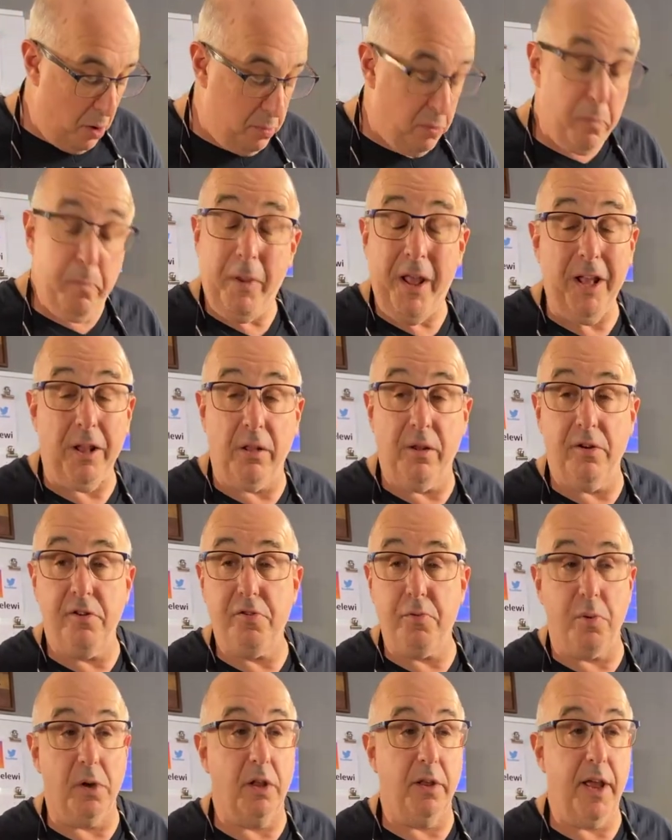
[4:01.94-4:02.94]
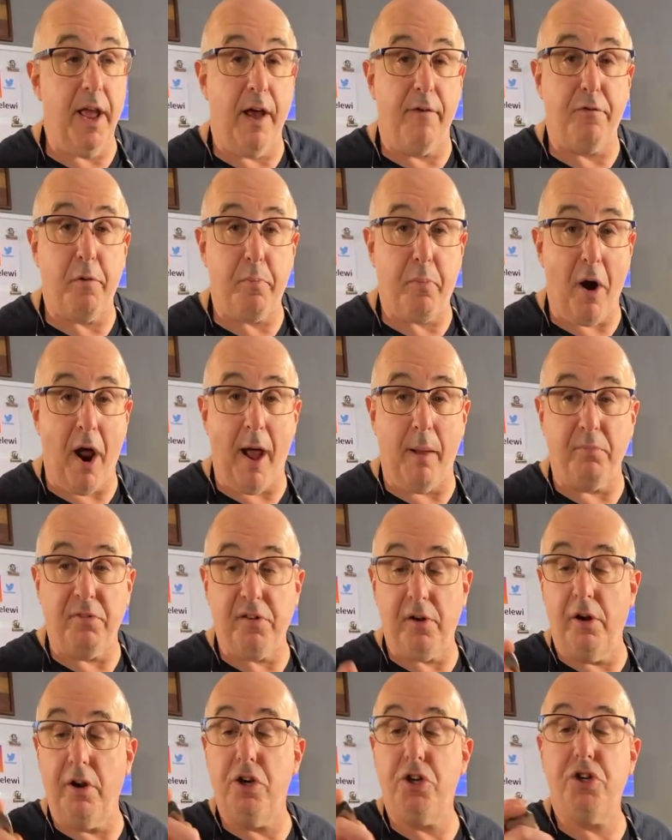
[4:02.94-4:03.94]
peelers really have a problem. So
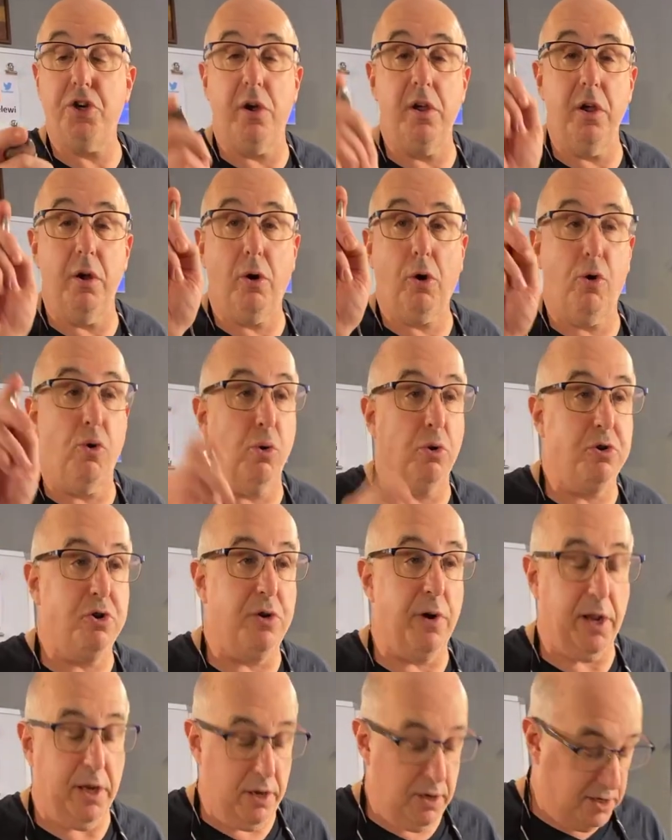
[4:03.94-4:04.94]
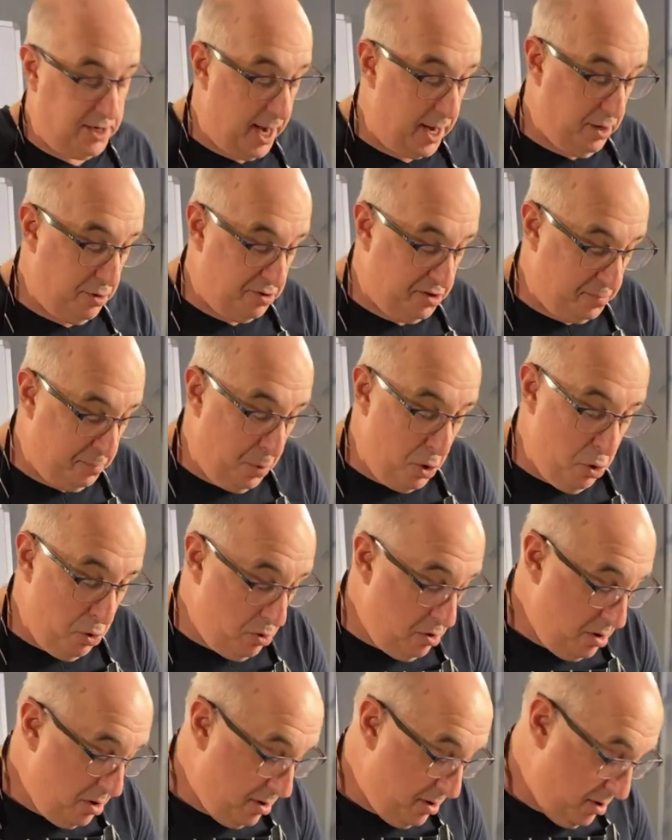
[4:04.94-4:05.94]
I'm going to show you a cool trick. You take your
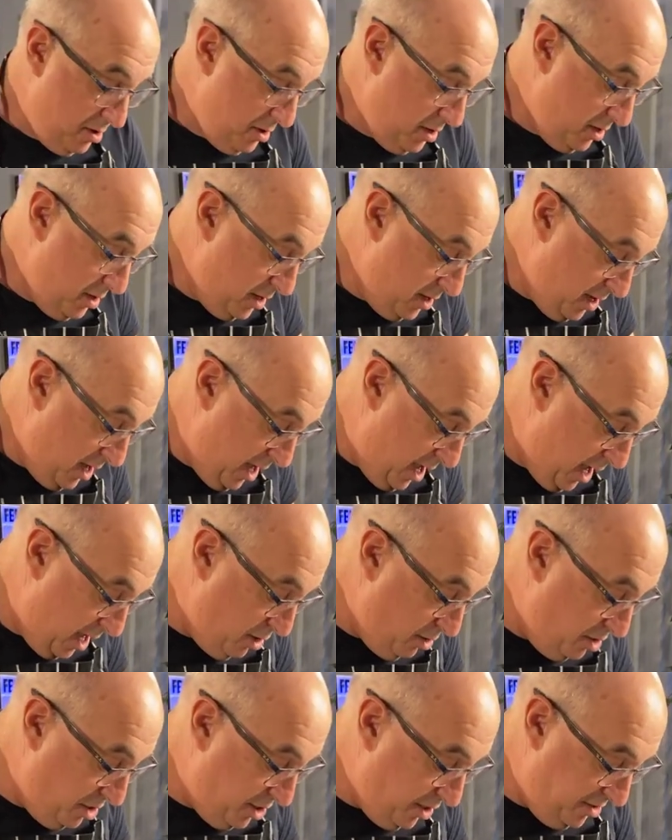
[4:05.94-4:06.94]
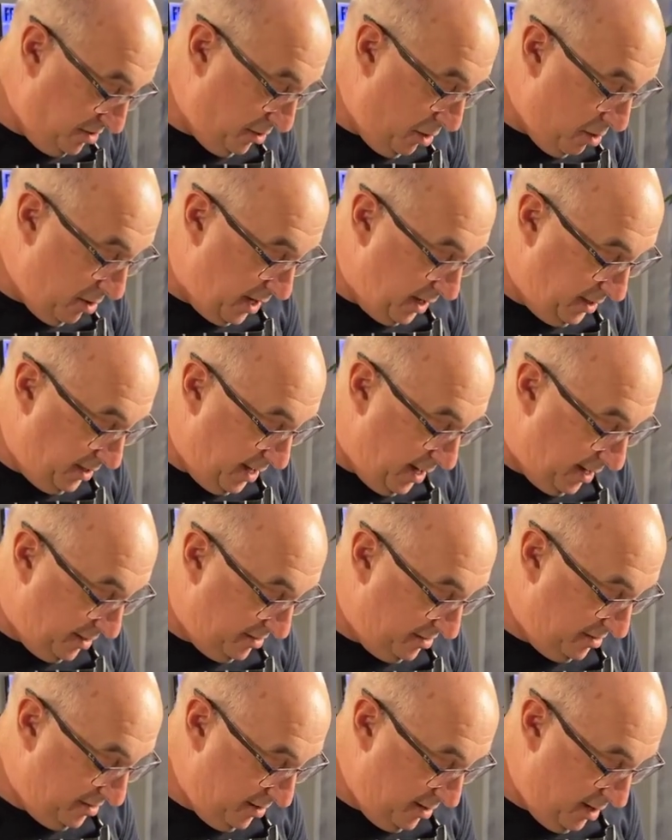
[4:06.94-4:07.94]
spoon and you just go like
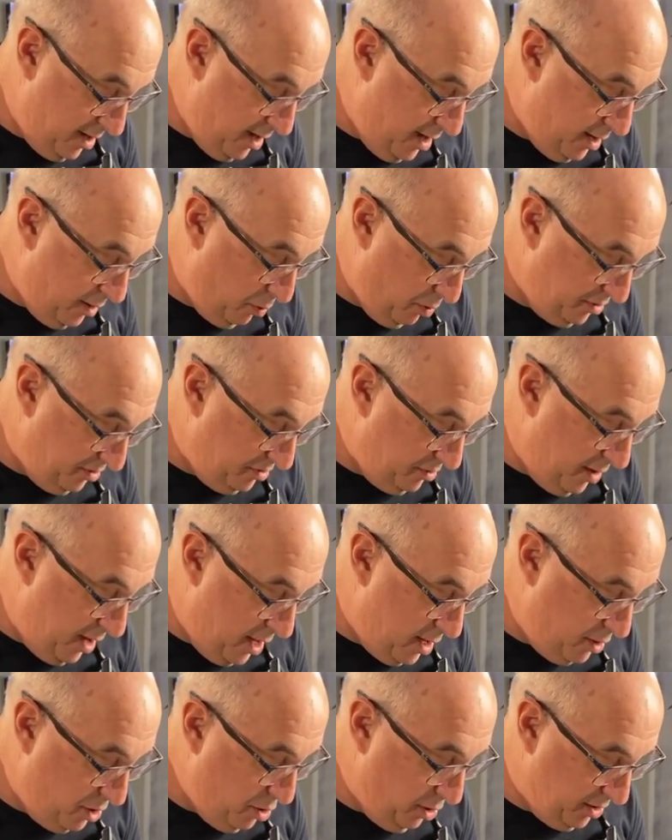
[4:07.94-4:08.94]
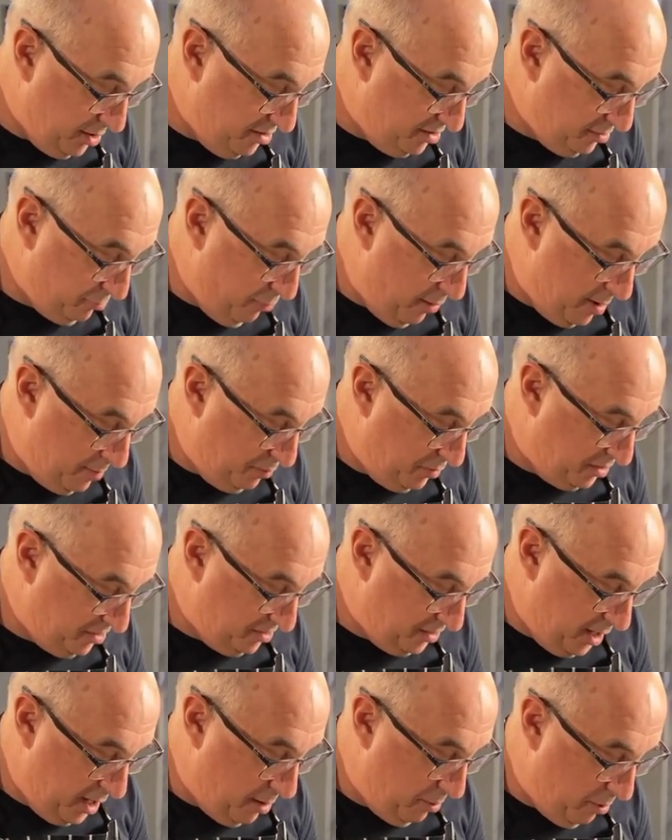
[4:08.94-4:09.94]
this. And you can scrape the
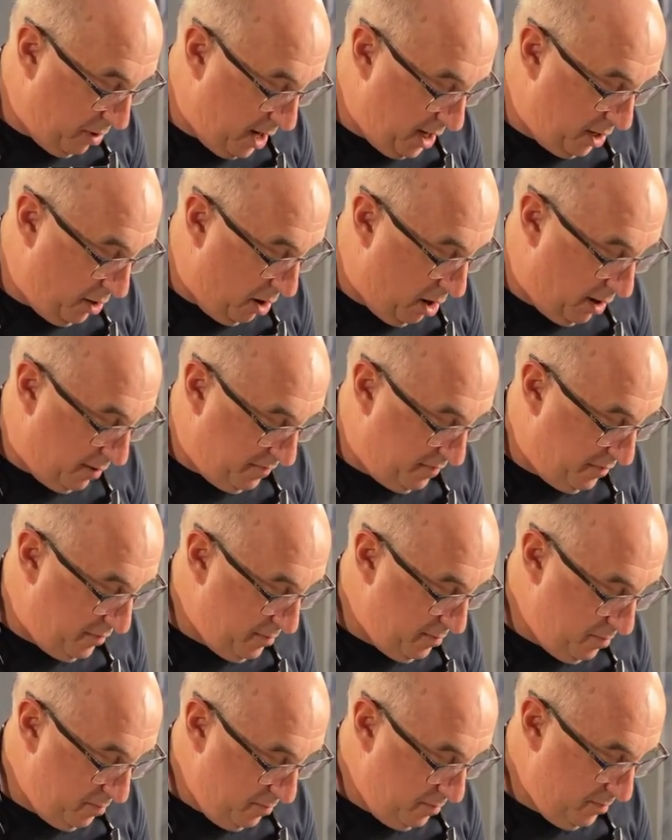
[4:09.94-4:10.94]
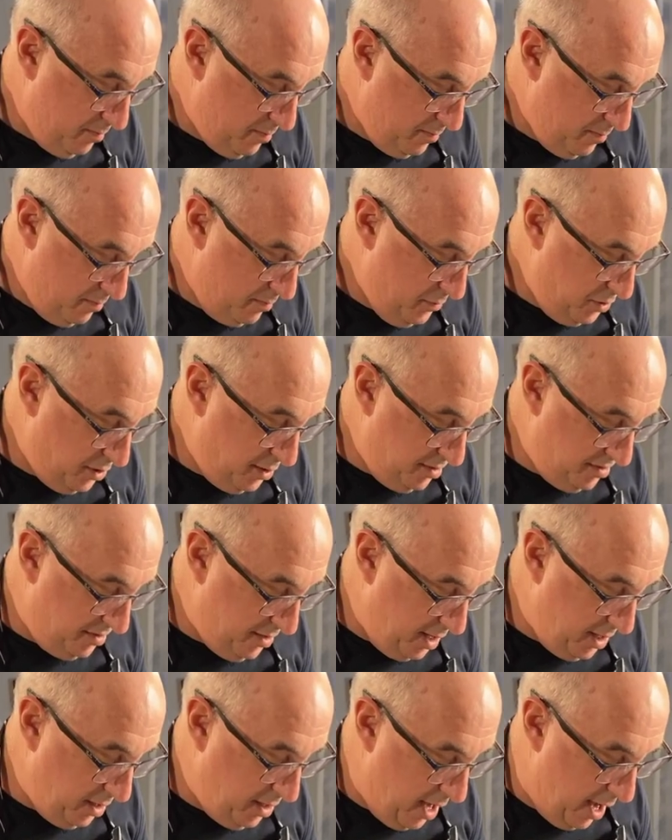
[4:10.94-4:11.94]
skin right off. Just
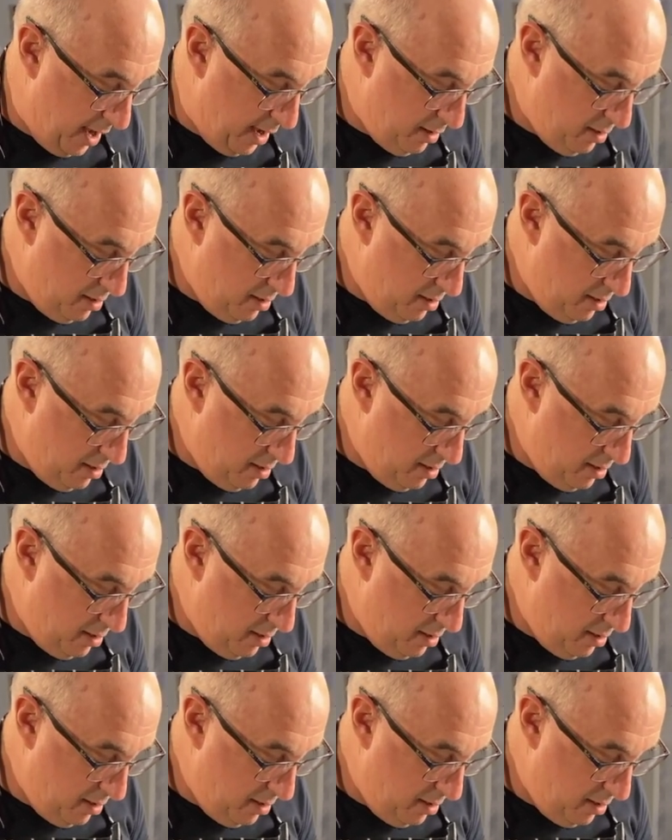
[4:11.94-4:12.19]
like that.